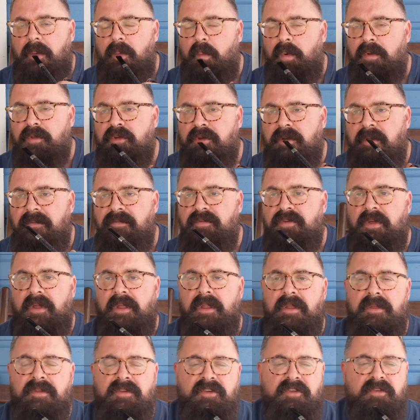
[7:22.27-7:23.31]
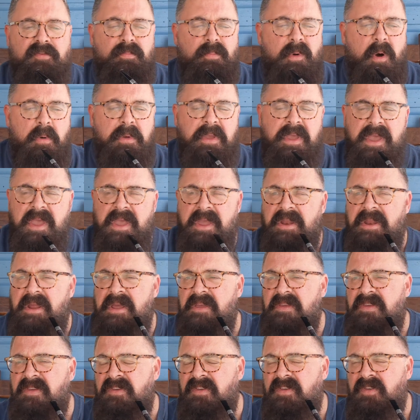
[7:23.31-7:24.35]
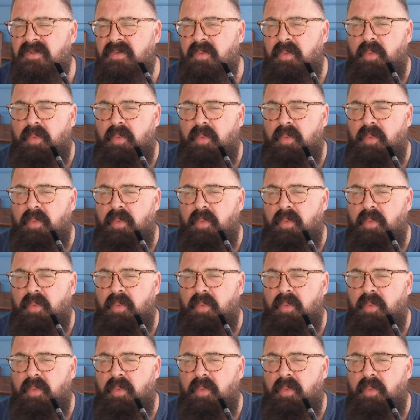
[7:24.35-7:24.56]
which gives a smokiness,